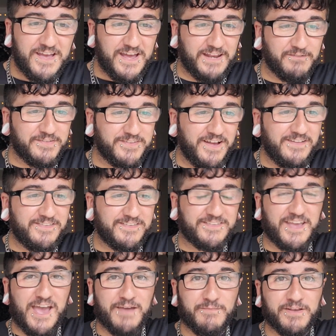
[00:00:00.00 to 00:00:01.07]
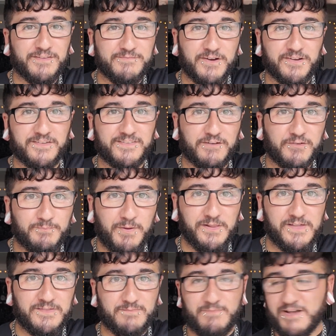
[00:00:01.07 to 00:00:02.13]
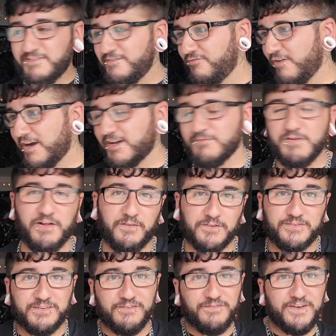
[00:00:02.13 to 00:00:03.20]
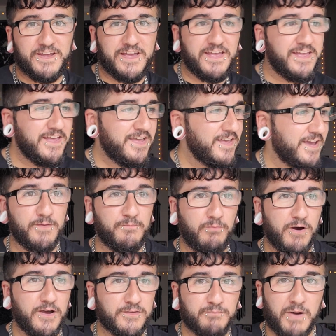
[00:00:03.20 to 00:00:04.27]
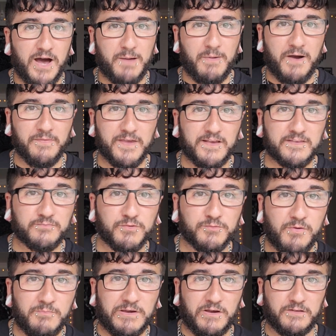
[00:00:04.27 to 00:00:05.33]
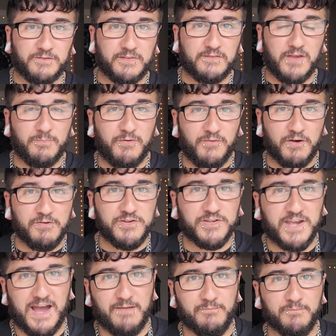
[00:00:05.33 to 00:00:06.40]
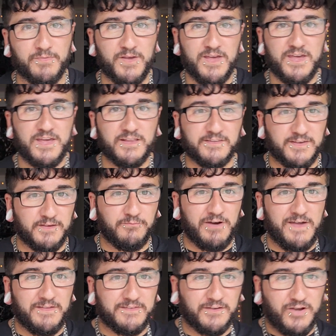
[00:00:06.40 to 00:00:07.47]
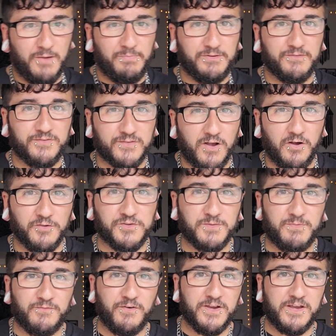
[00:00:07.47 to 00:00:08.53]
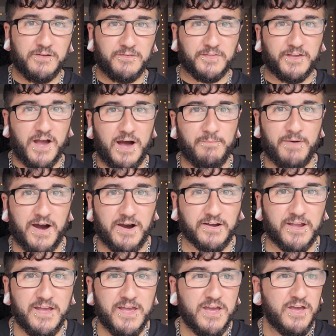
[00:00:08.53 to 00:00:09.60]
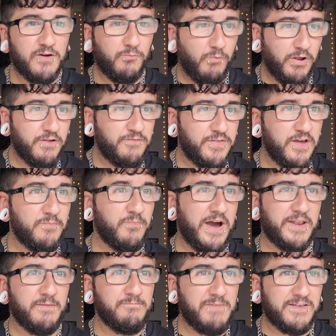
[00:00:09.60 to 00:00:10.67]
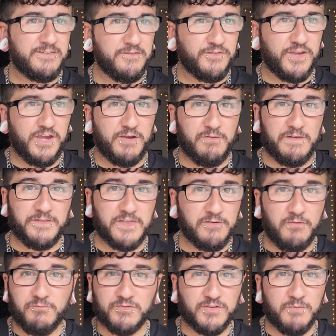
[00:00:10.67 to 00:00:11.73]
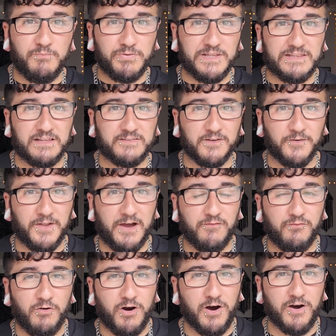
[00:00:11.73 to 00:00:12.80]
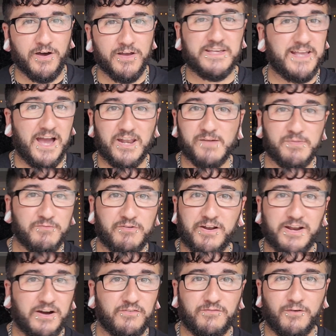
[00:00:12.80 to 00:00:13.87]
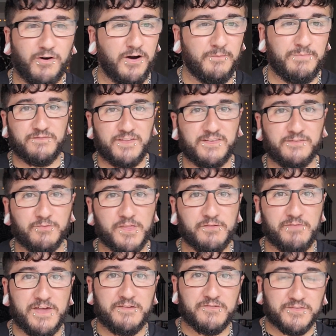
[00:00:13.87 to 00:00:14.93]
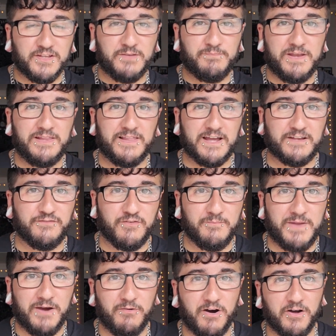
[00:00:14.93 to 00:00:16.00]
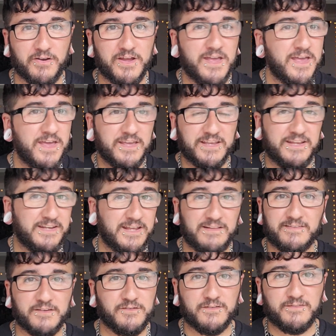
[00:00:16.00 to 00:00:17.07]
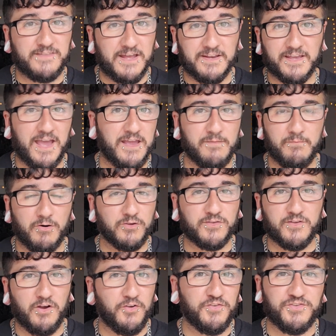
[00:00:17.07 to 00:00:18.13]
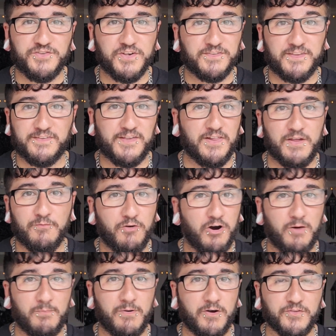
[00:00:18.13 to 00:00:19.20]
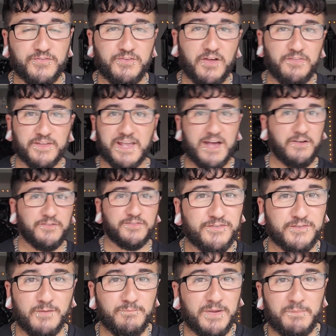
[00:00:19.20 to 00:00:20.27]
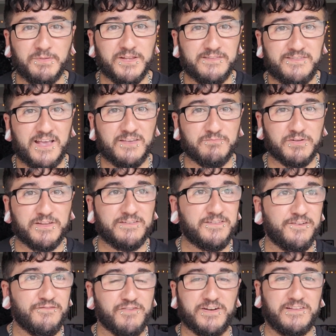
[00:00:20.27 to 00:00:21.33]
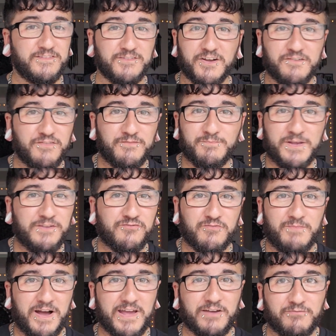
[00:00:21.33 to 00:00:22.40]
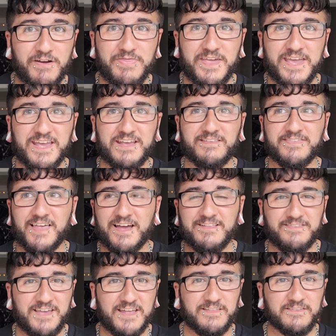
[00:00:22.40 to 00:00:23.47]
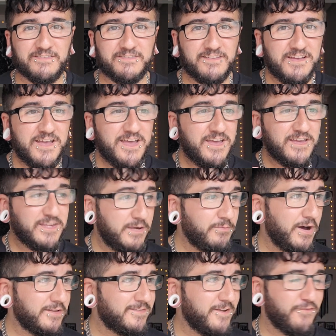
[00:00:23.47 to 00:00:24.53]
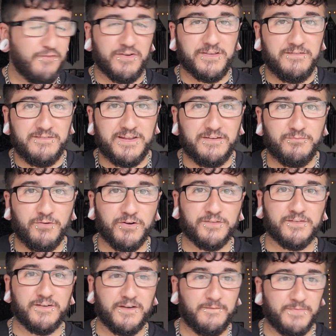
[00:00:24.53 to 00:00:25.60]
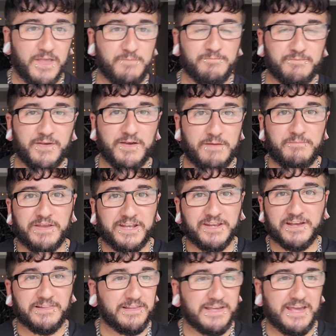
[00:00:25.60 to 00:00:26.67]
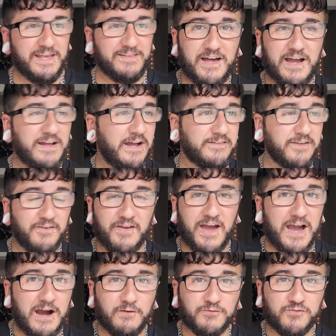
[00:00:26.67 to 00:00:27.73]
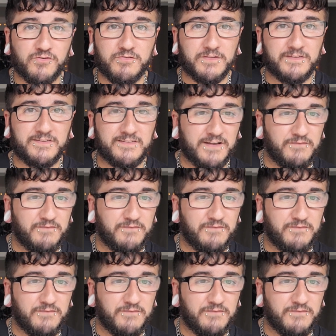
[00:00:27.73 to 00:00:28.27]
And it was starting to scare me, to be honest. I was pulling this massive wagon with all the stuff in it. The worst part about this was when we got to the top of Orange Camp, to where there's a couple of stalls just before you go to the car park. One of them had a massive queue and the other one was completely sold out of water. You cannot be running out of water. If this is what the weather is going to be like from now on, you need to just dedicate more stalls just to selling water bottles, nothing else. Some people are desperately suffering. It's not even being dramatic. When the heat is that intense, you are suffering. You need water immediately. I don't know how true this is.